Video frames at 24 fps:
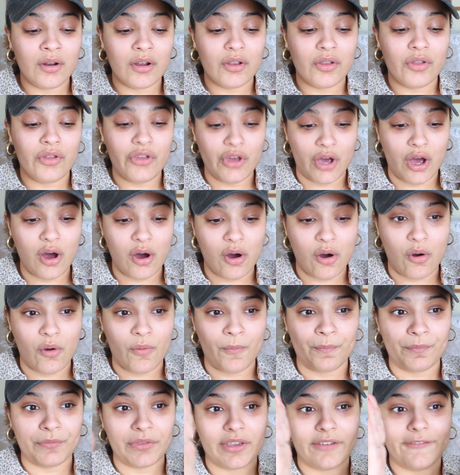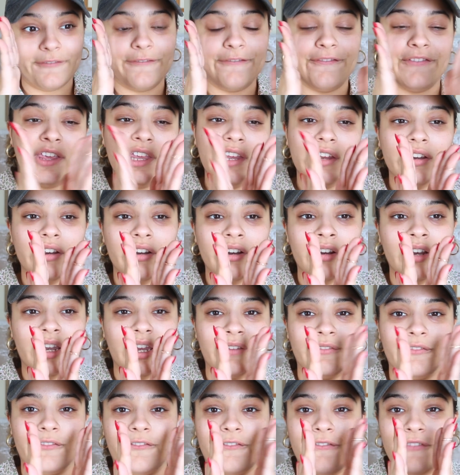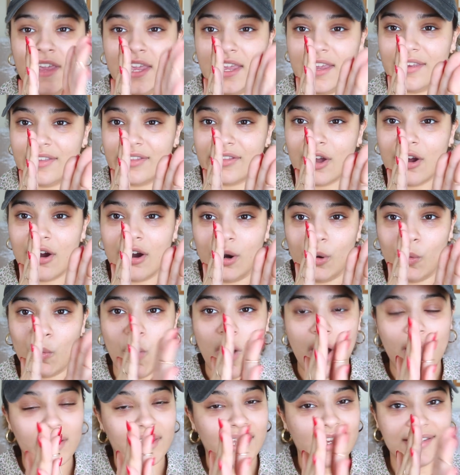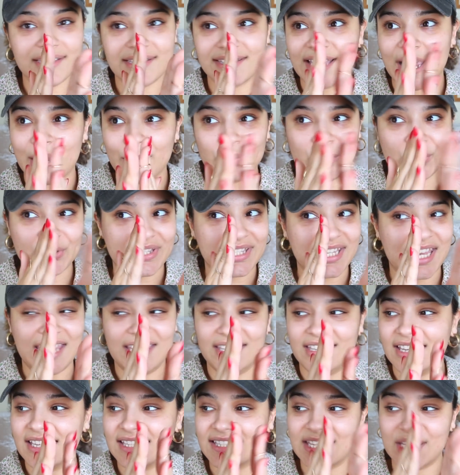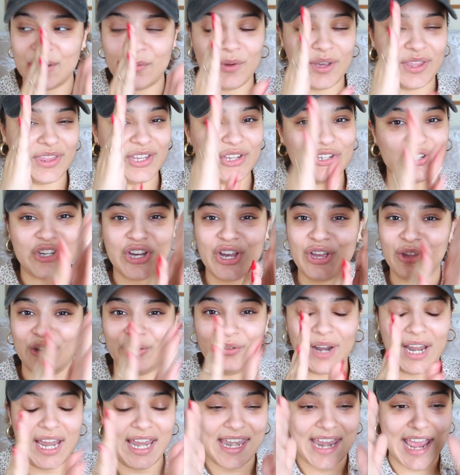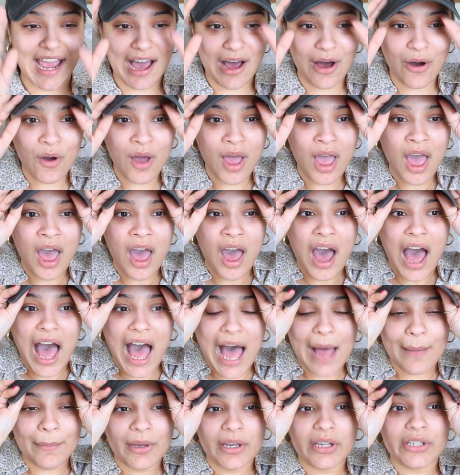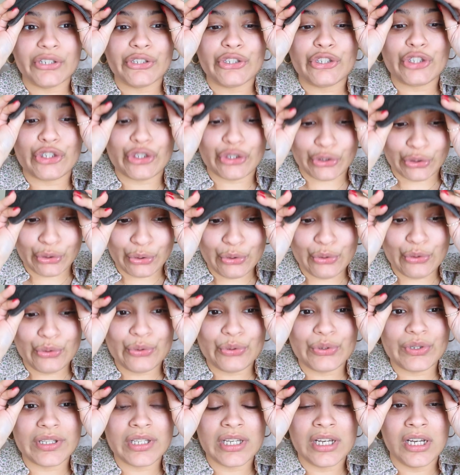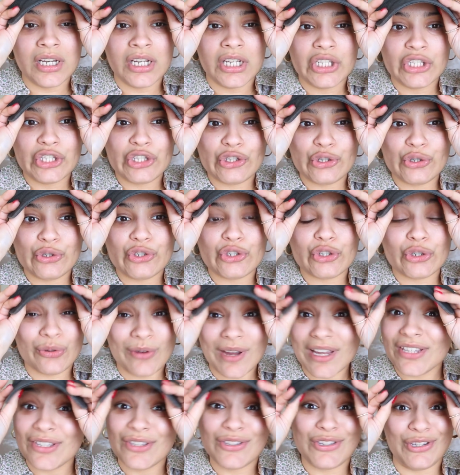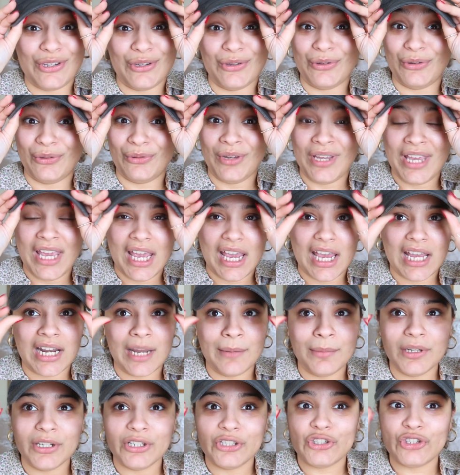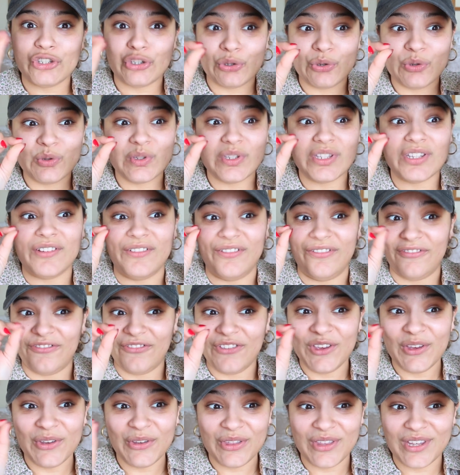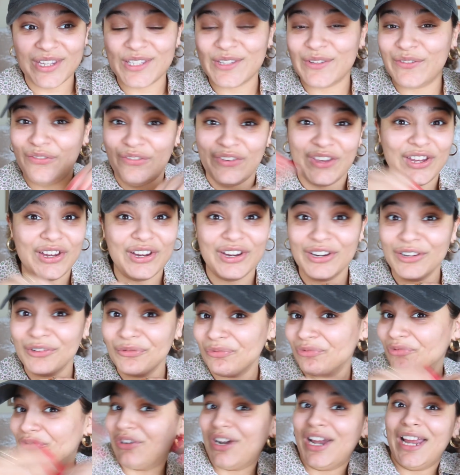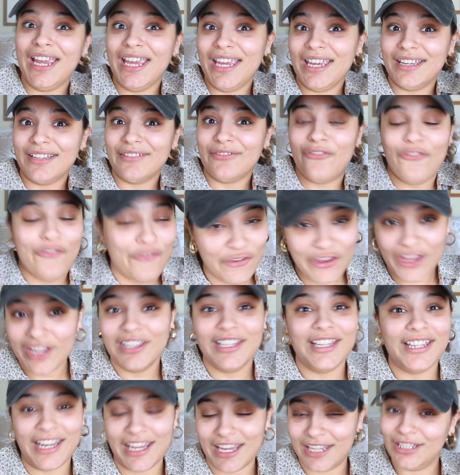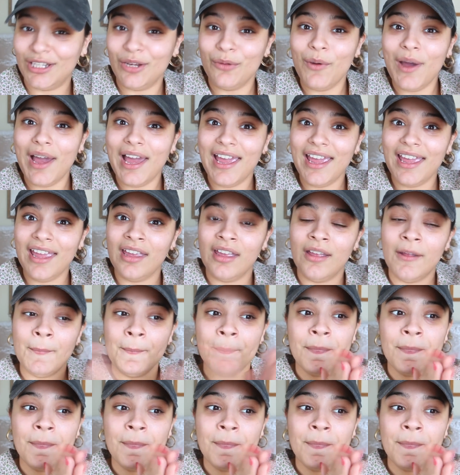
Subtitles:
though fear and faith are walking simultaneously with each other right now, I'm gonna choose to trust you, and I'm gonna choose to feel this fear, right? Feel it anyway,